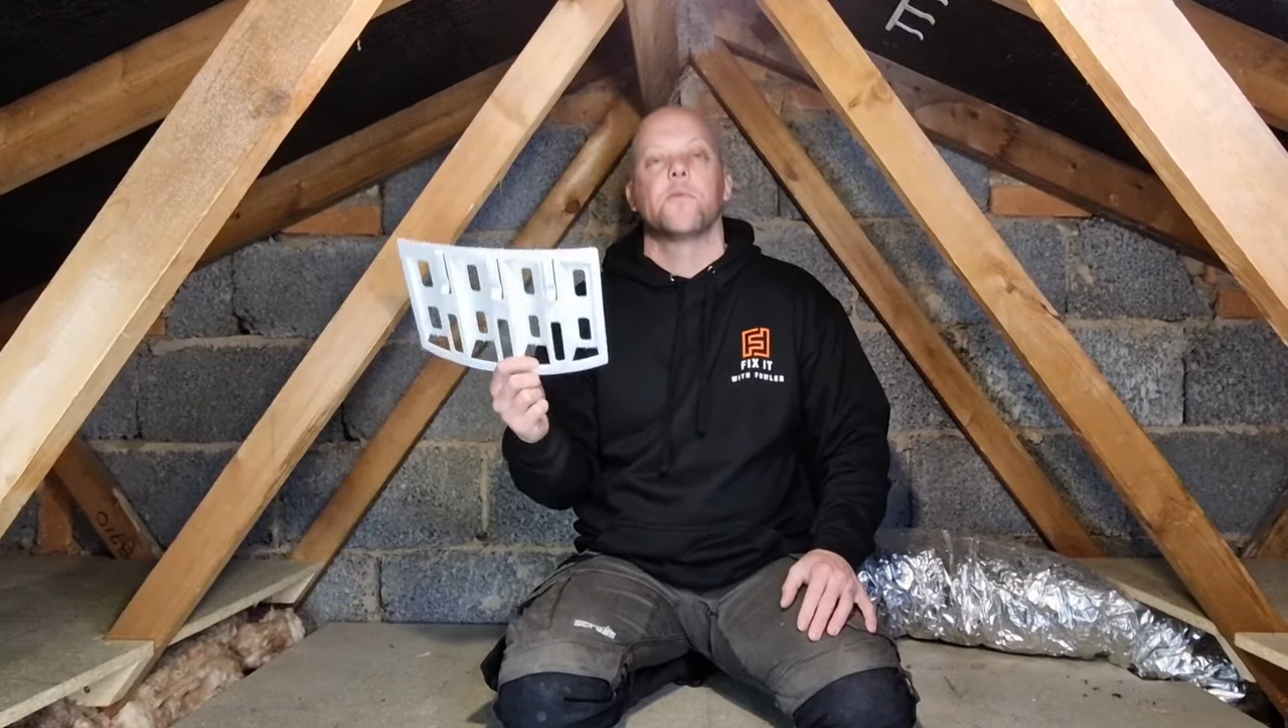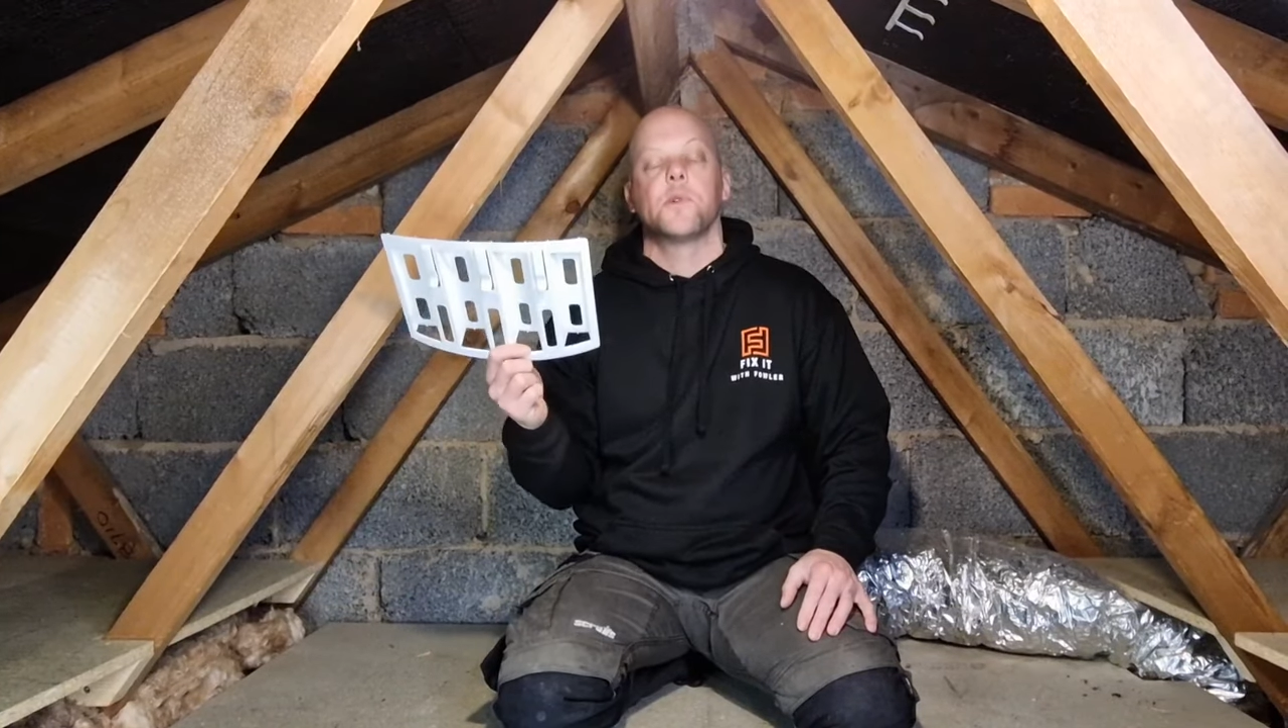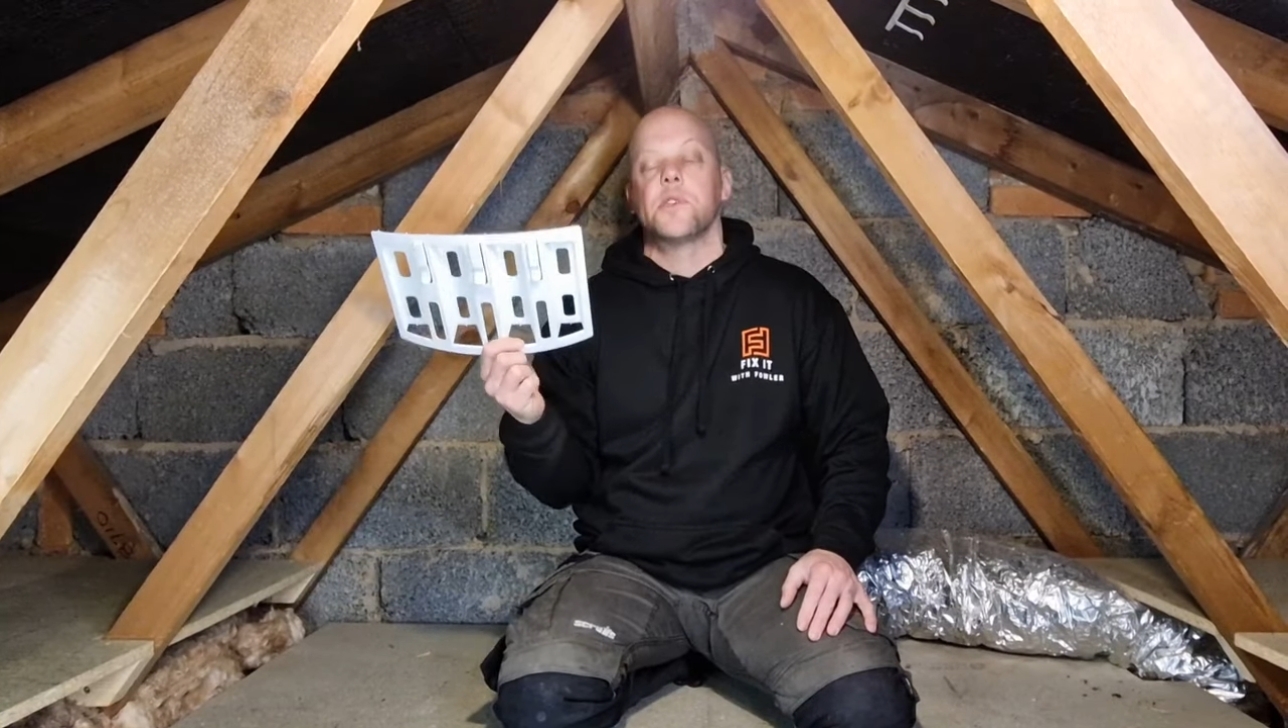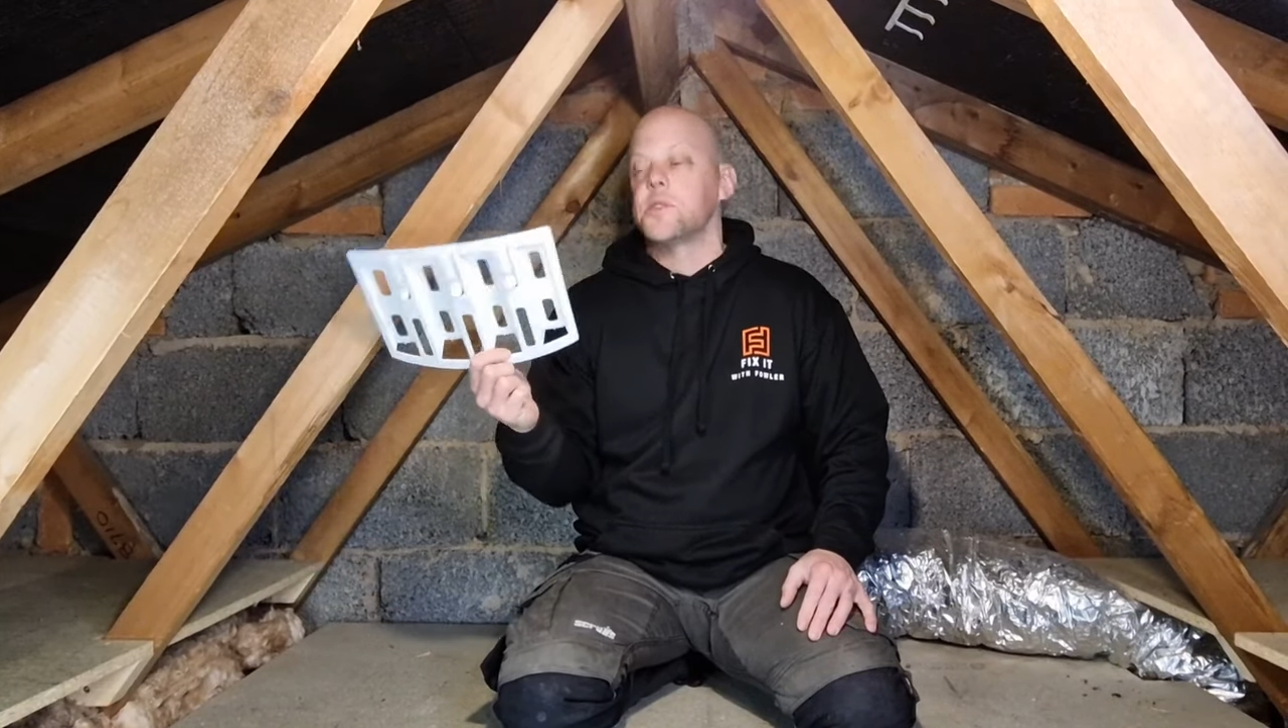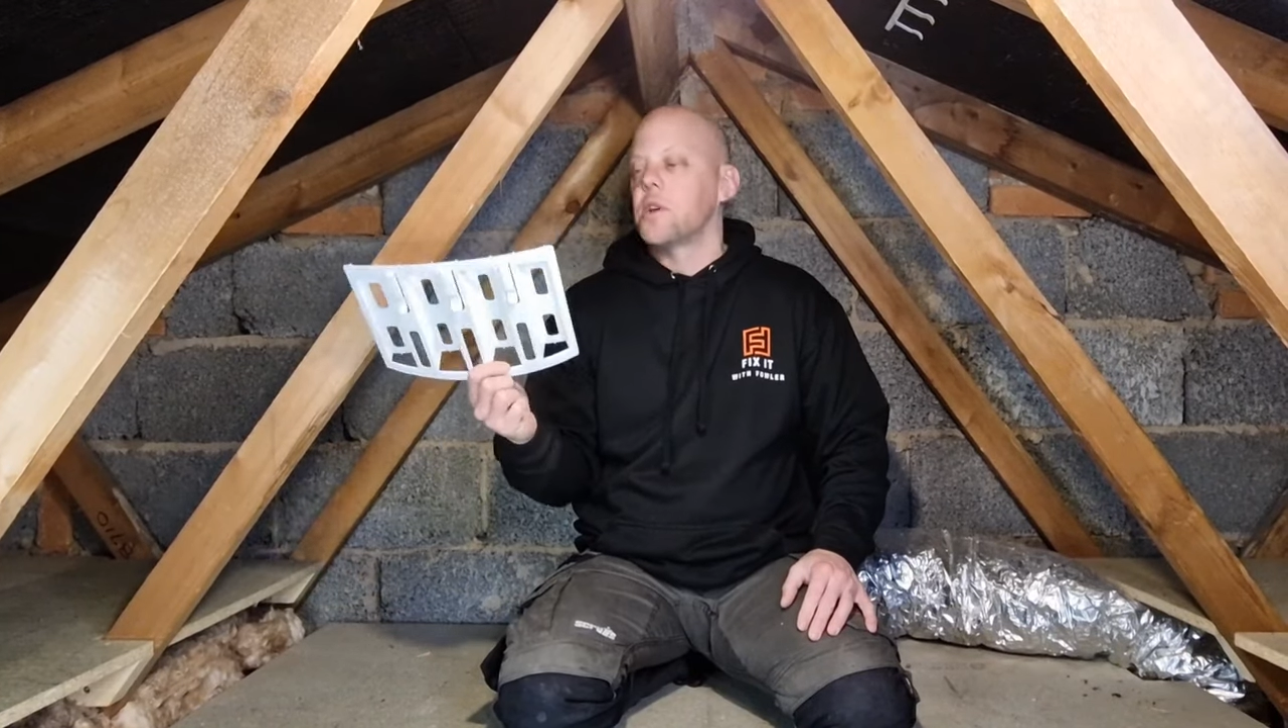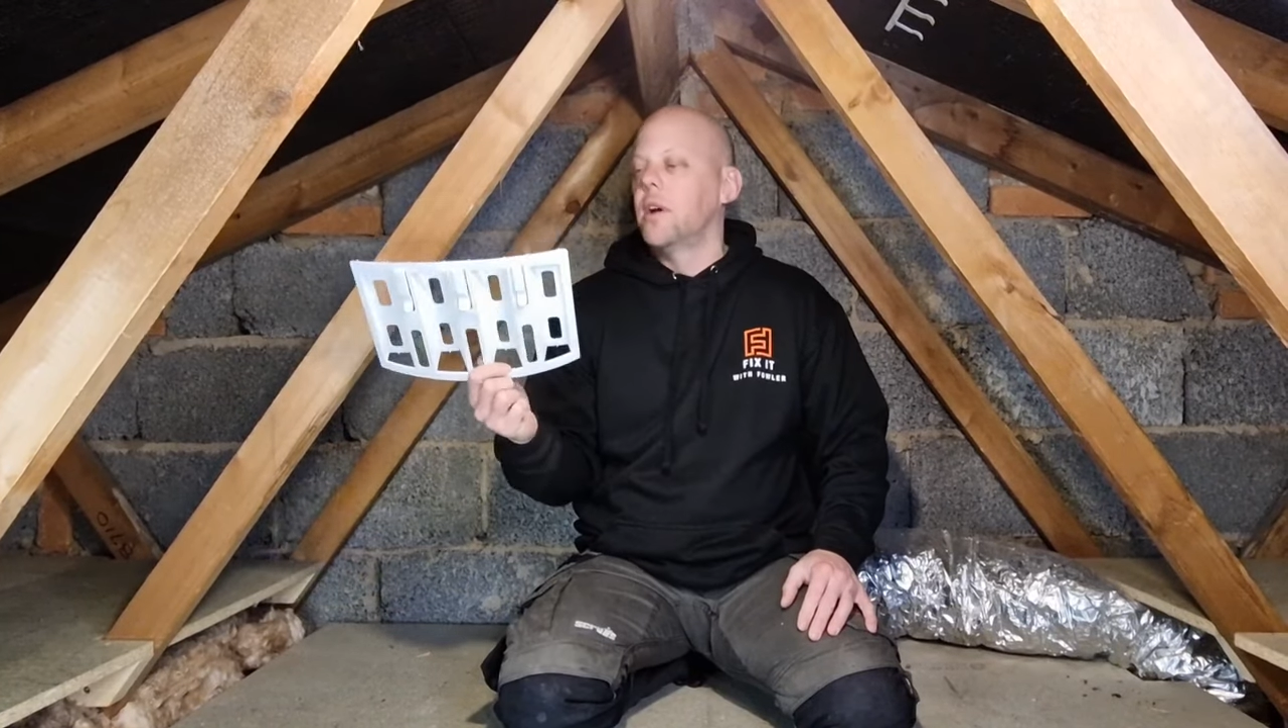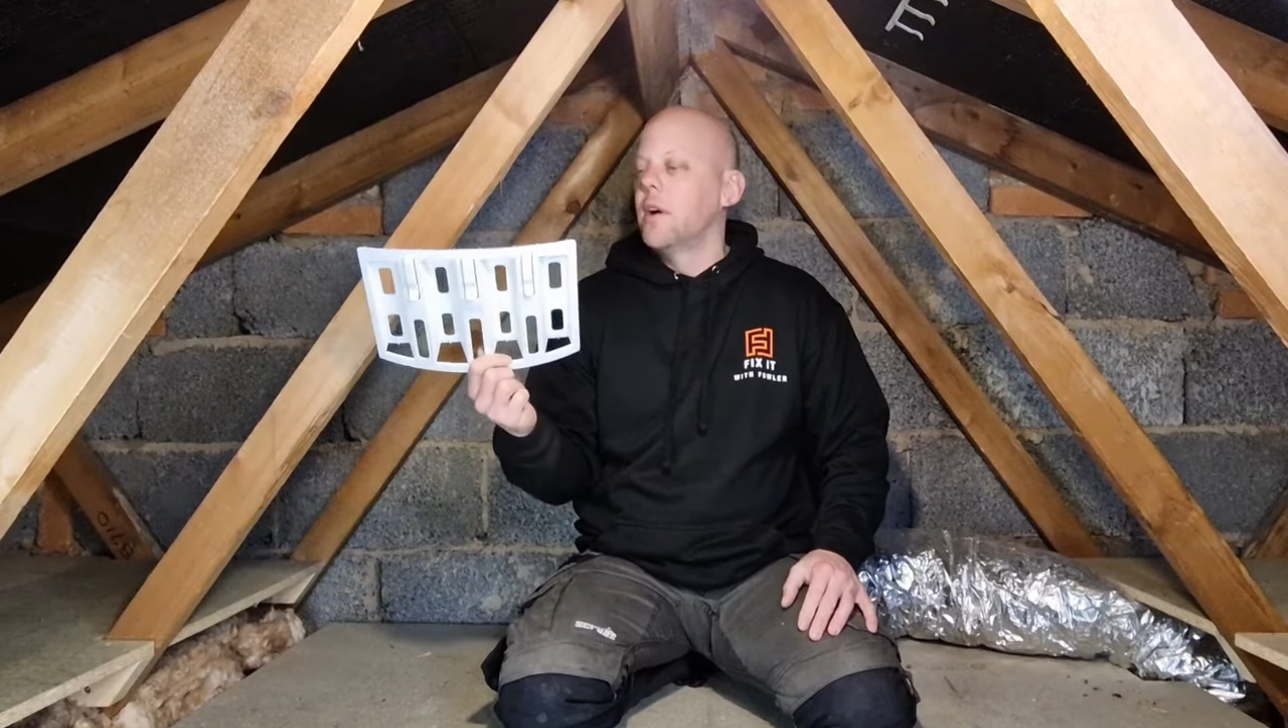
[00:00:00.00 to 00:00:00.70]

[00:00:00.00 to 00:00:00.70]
which is